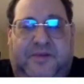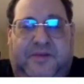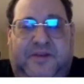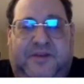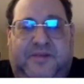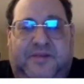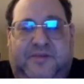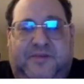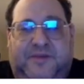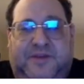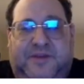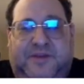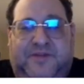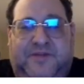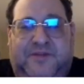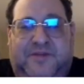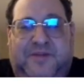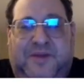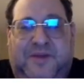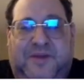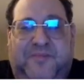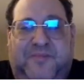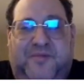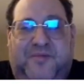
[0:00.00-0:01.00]
This won't even
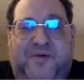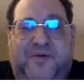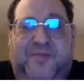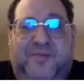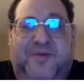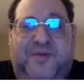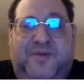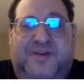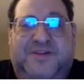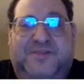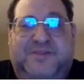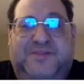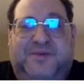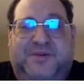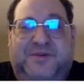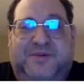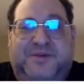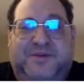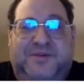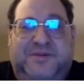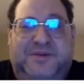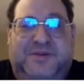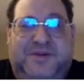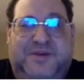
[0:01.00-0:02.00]
be a proper
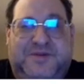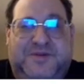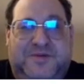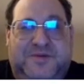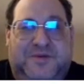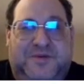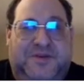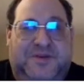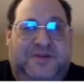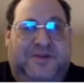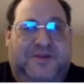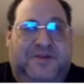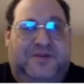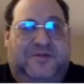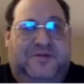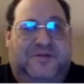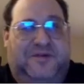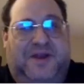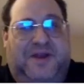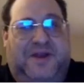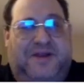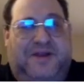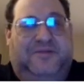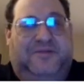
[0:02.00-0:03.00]
exporter because we won't even
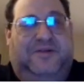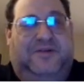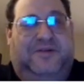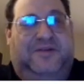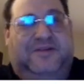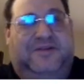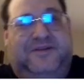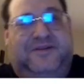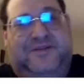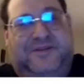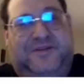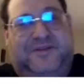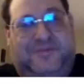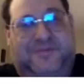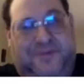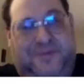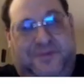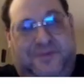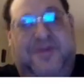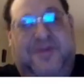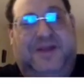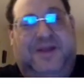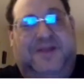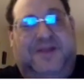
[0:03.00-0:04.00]
connect to any service.
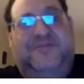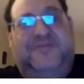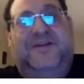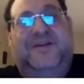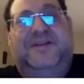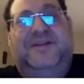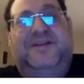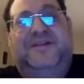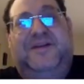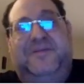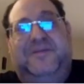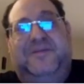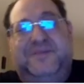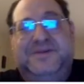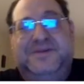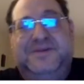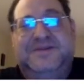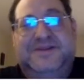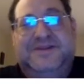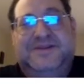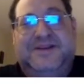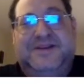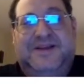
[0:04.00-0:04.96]
We will invent numbers.